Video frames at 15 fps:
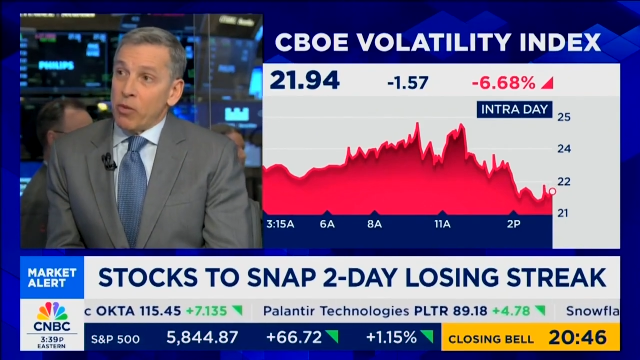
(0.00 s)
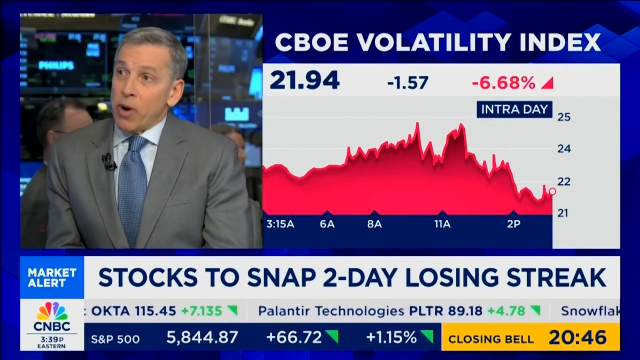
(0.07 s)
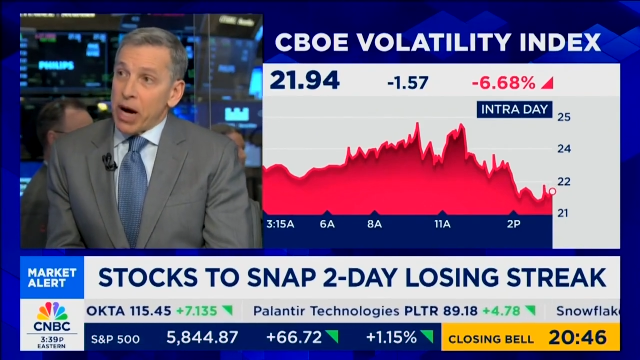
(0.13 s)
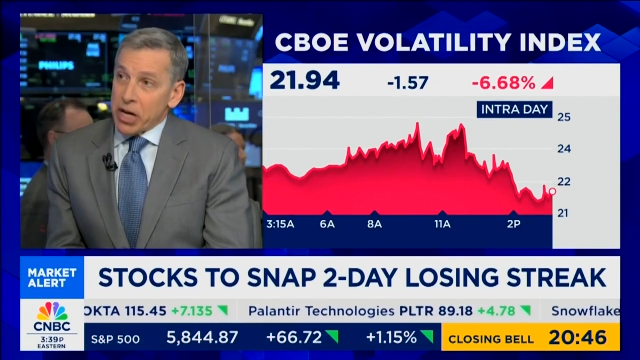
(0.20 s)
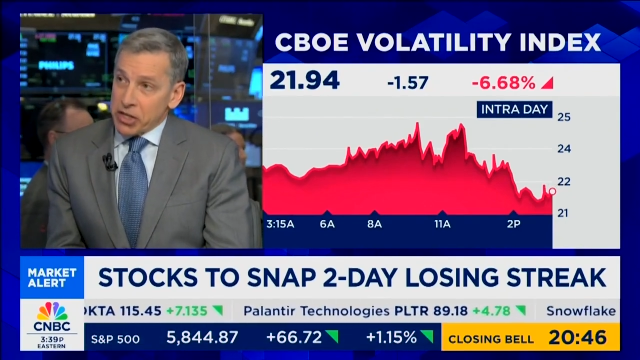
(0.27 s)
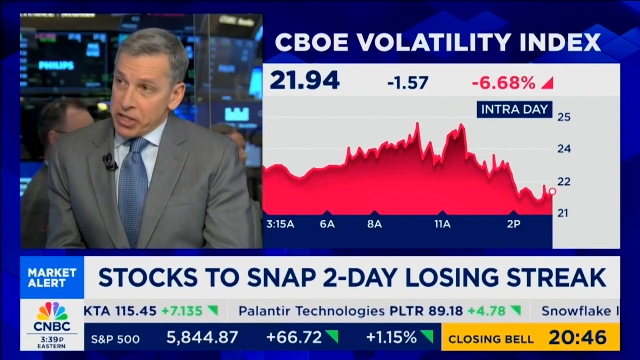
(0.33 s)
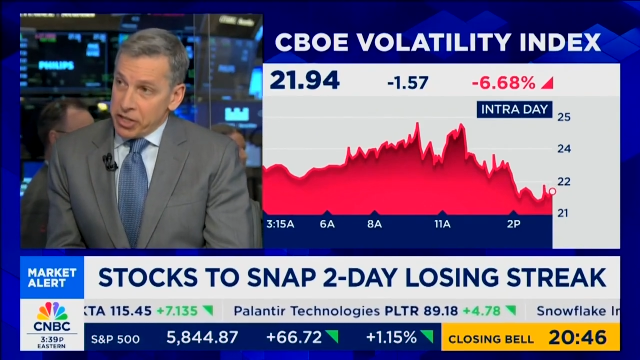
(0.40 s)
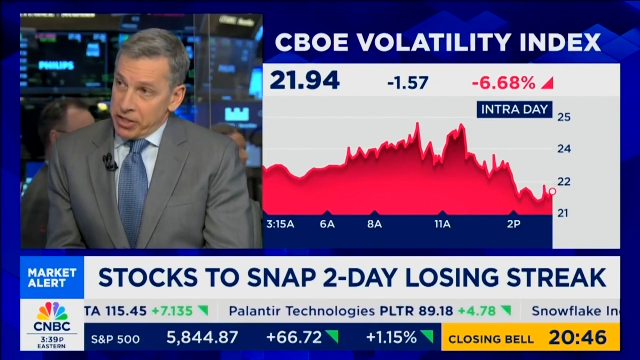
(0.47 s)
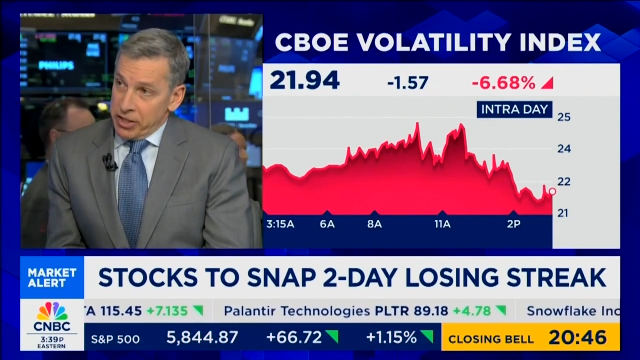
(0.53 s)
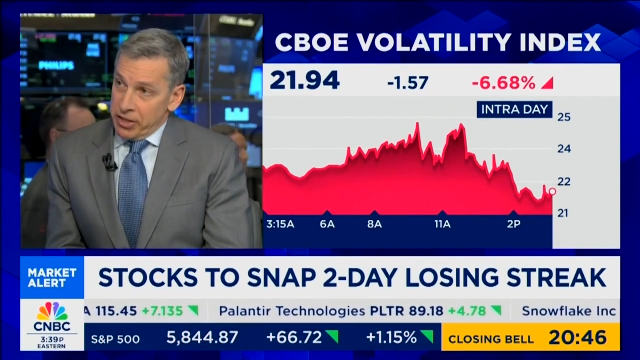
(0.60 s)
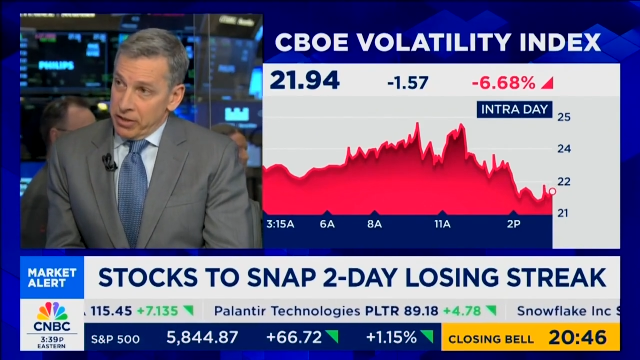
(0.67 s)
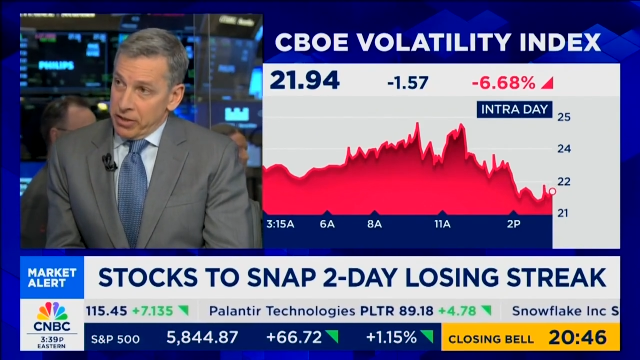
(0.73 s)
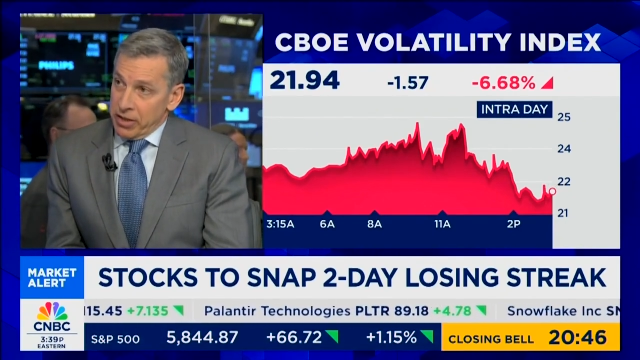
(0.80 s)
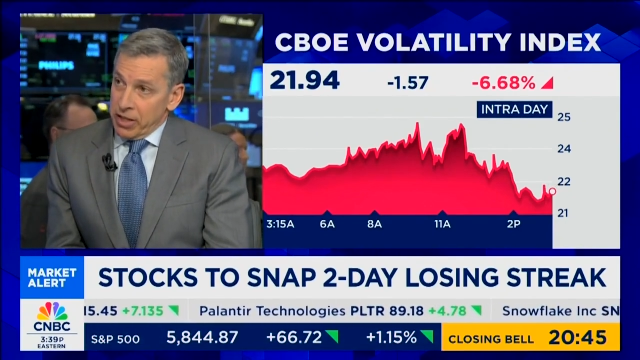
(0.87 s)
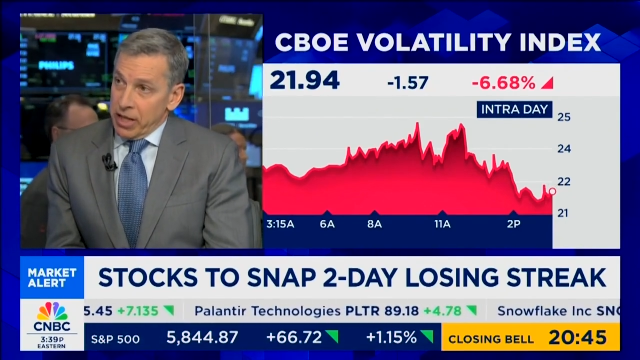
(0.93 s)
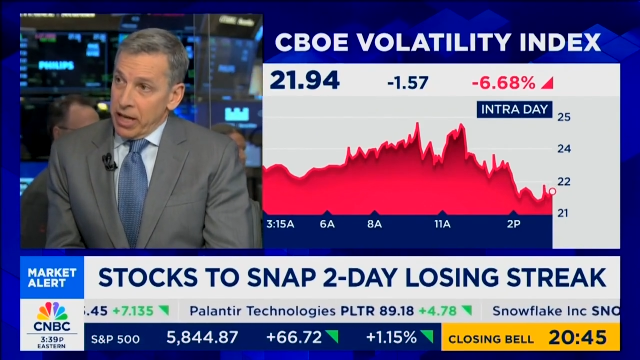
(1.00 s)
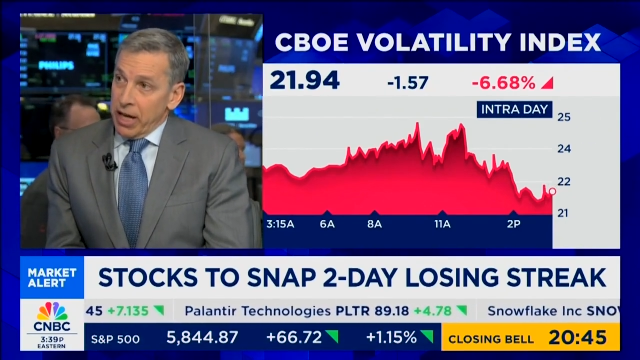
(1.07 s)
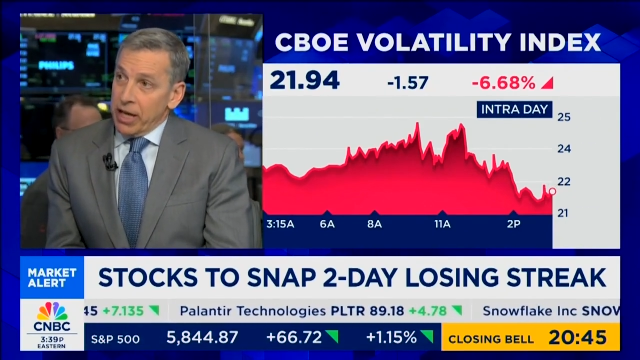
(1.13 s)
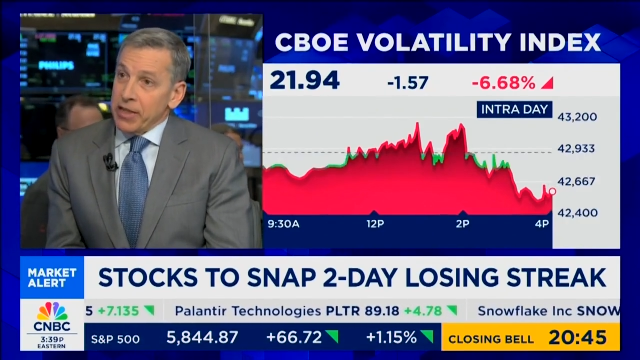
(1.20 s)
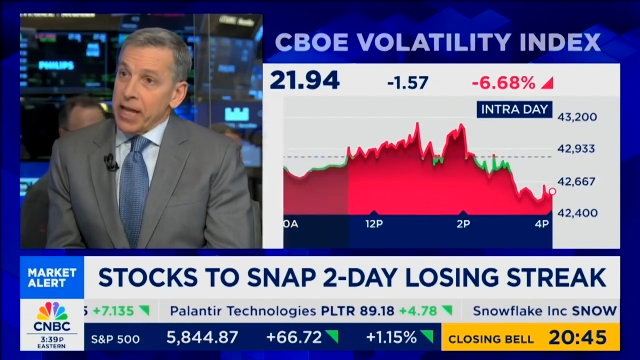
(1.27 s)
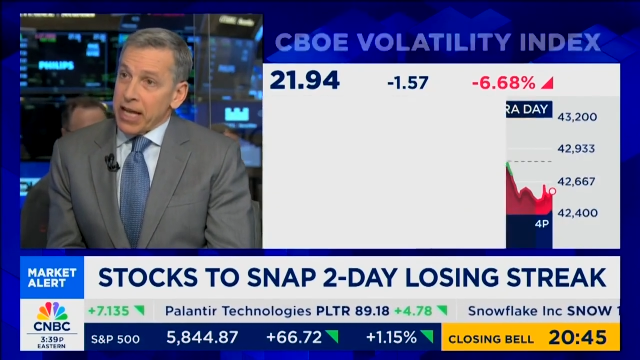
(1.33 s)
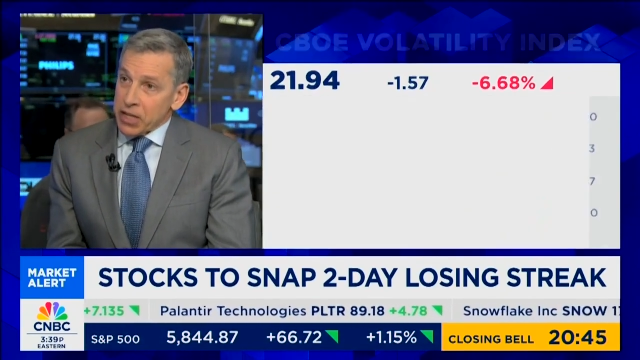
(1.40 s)
Washington,
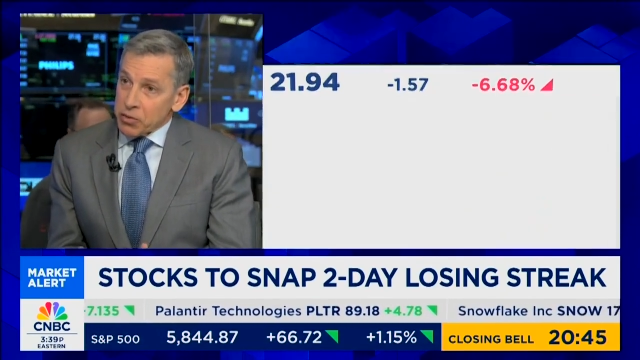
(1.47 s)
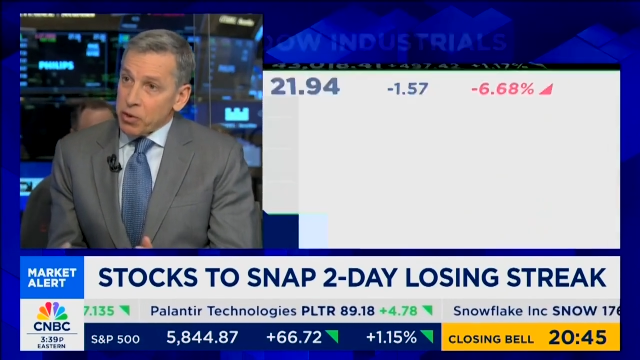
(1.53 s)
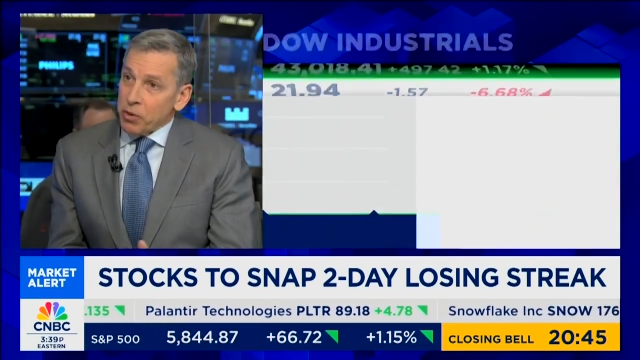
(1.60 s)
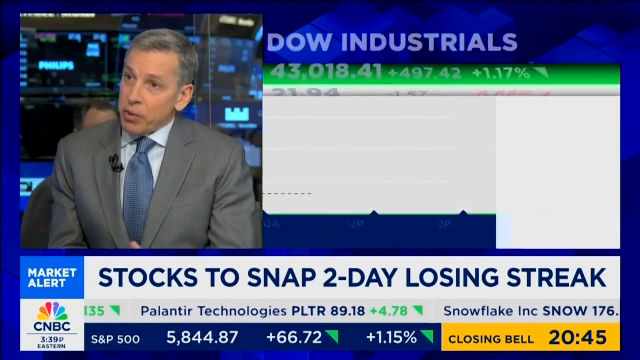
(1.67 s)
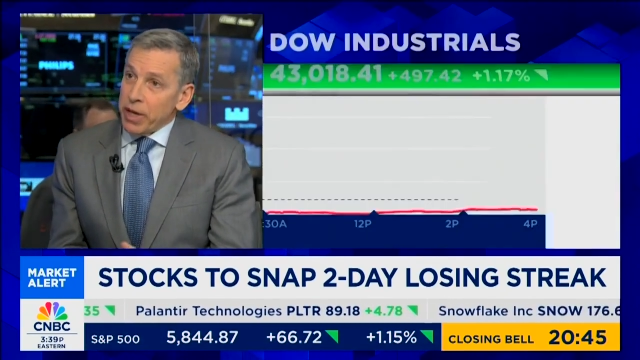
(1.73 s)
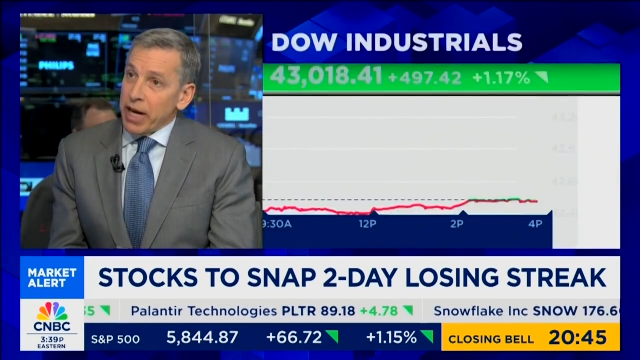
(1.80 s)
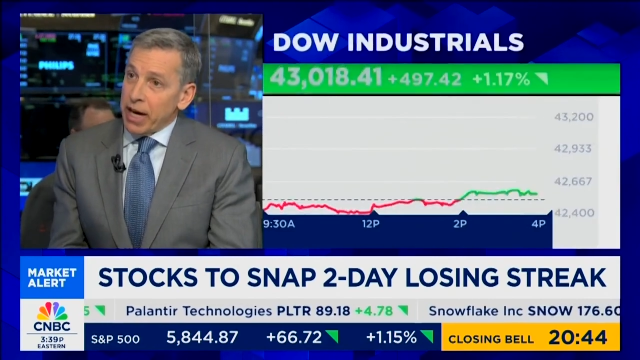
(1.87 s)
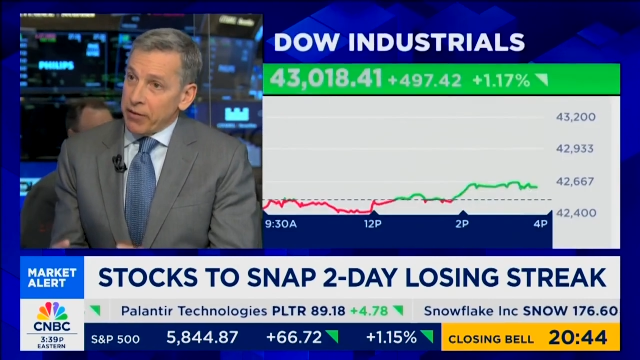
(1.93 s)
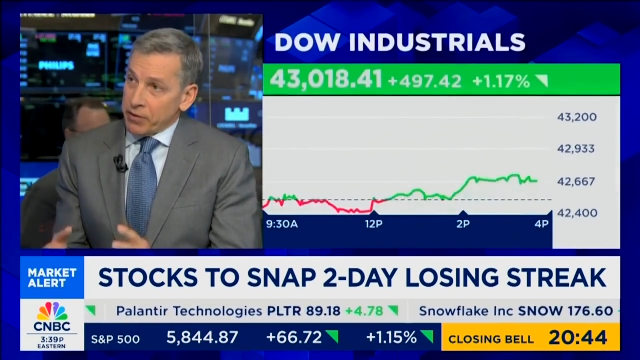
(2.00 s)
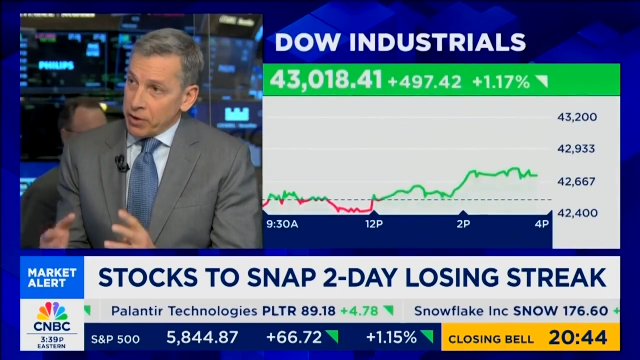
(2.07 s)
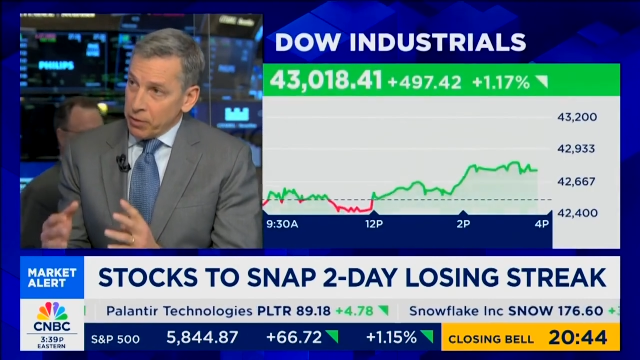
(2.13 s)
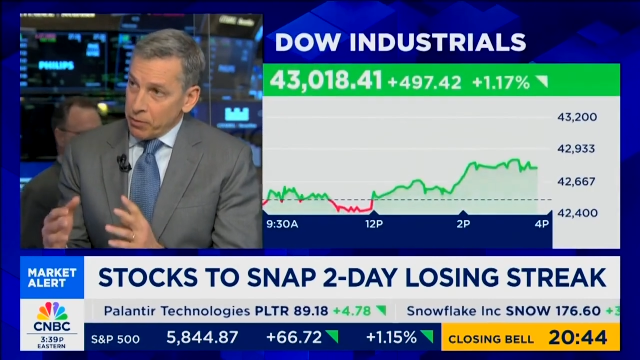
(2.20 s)
and that's what we have to